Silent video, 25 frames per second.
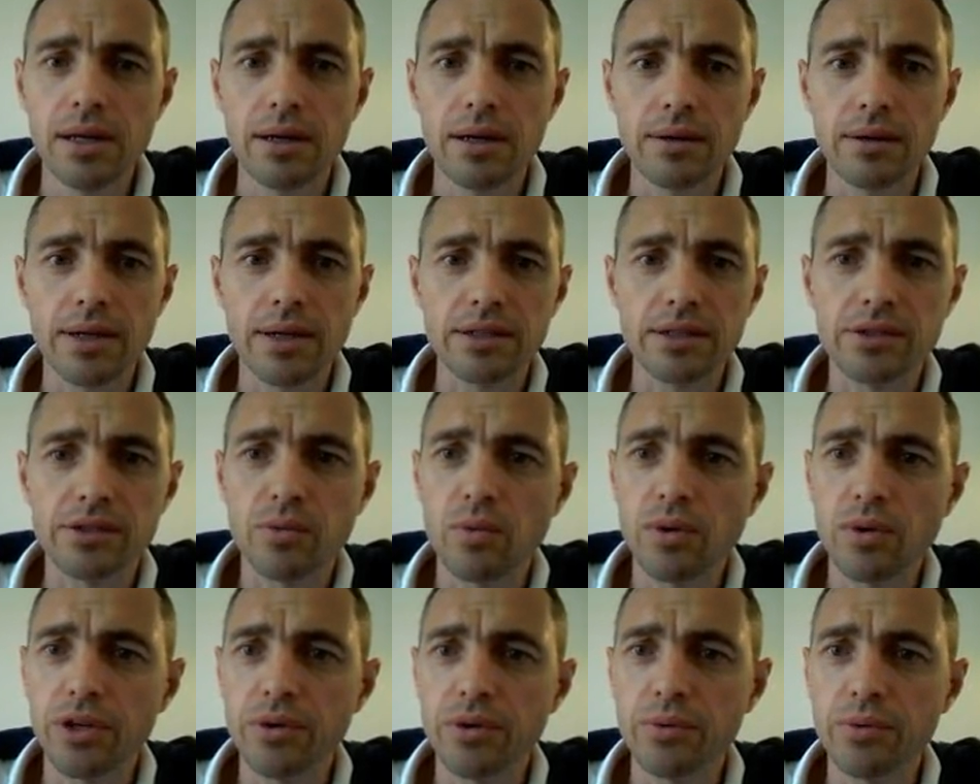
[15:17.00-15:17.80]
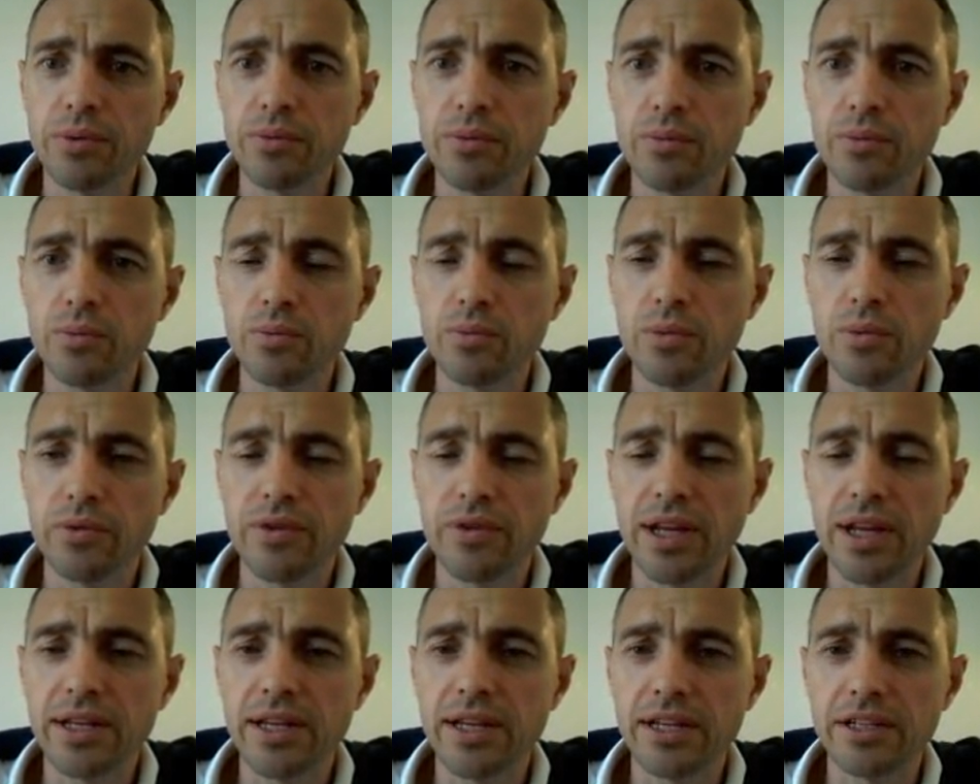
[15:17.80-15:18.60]
Okay, so what you will
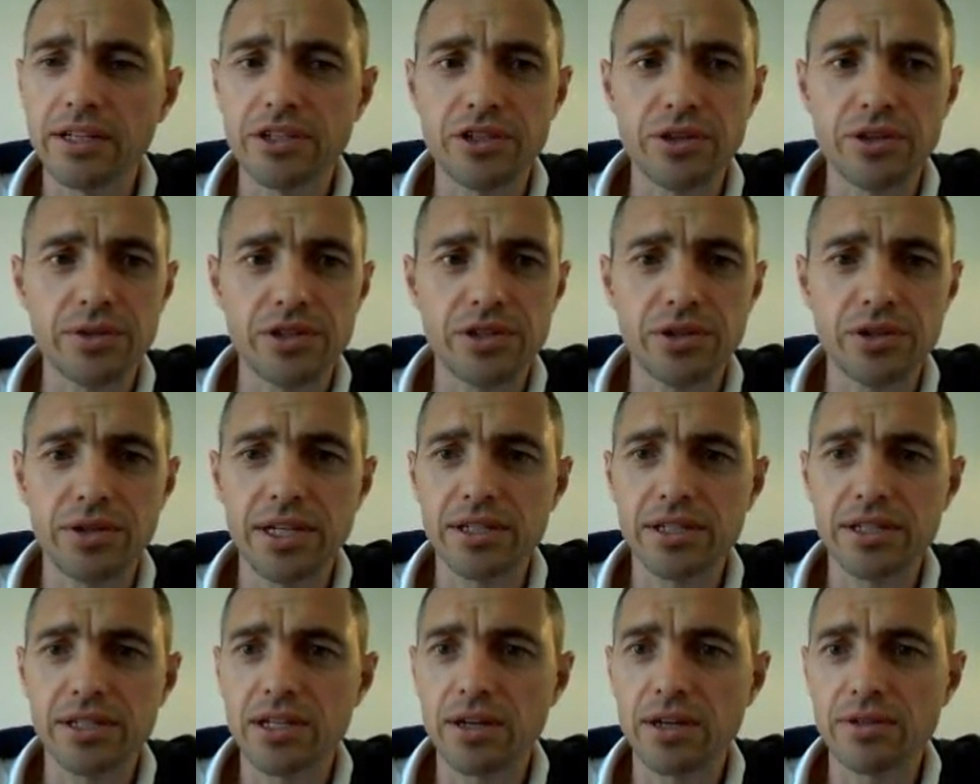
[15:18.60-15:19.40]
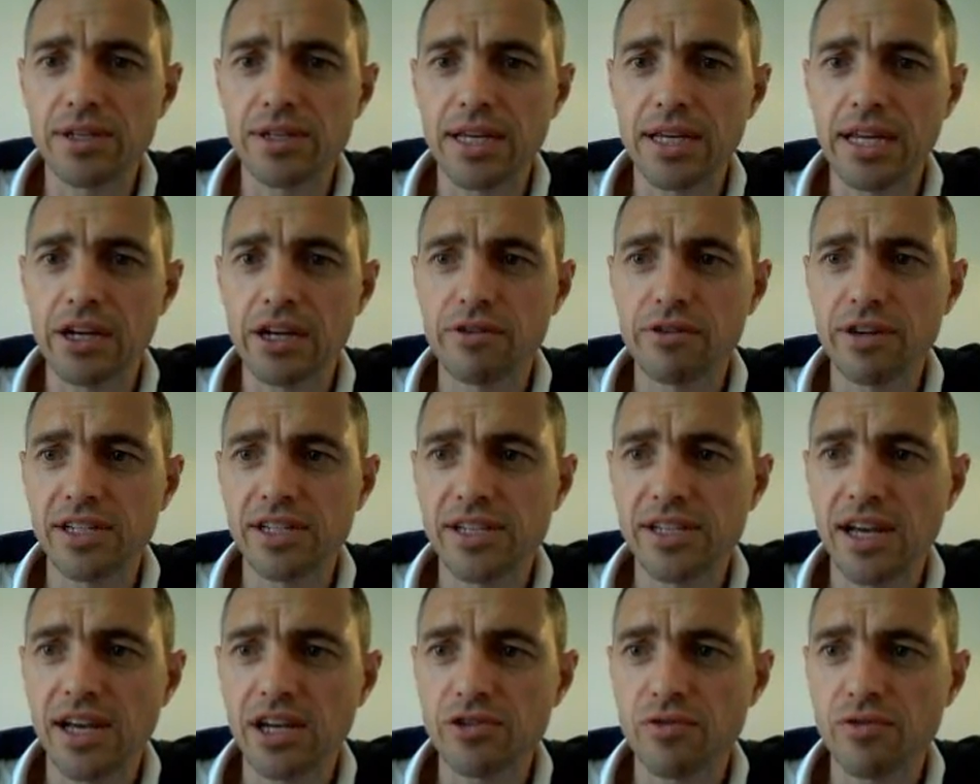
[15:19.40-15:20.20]
then need to do is you need to go to
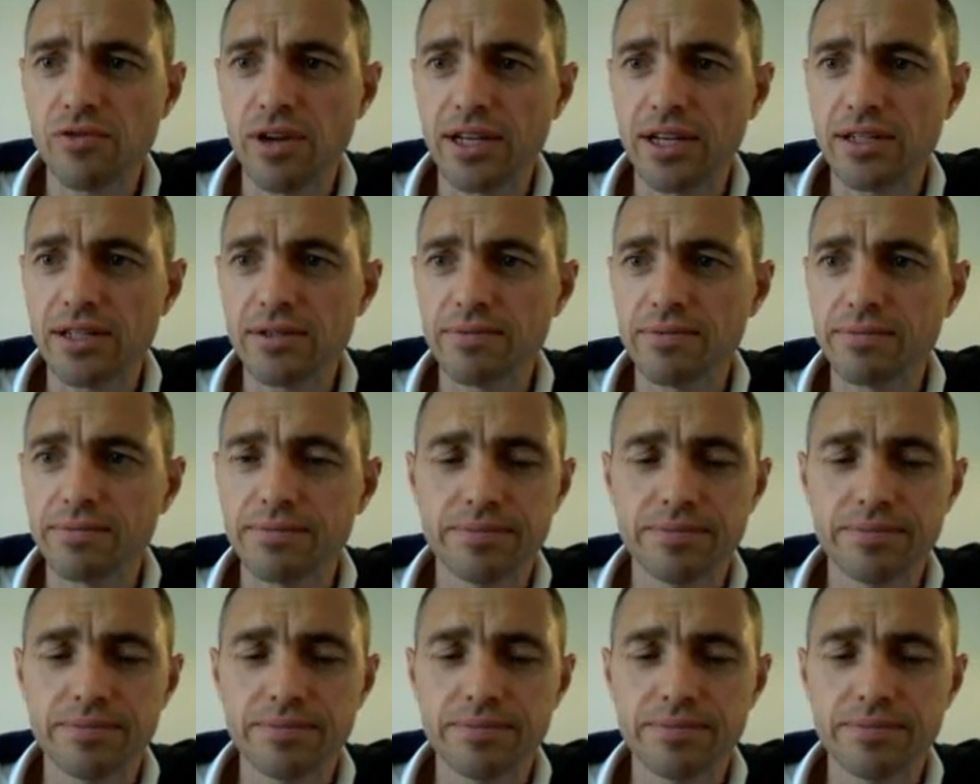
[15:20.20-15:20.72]
increase hash rate.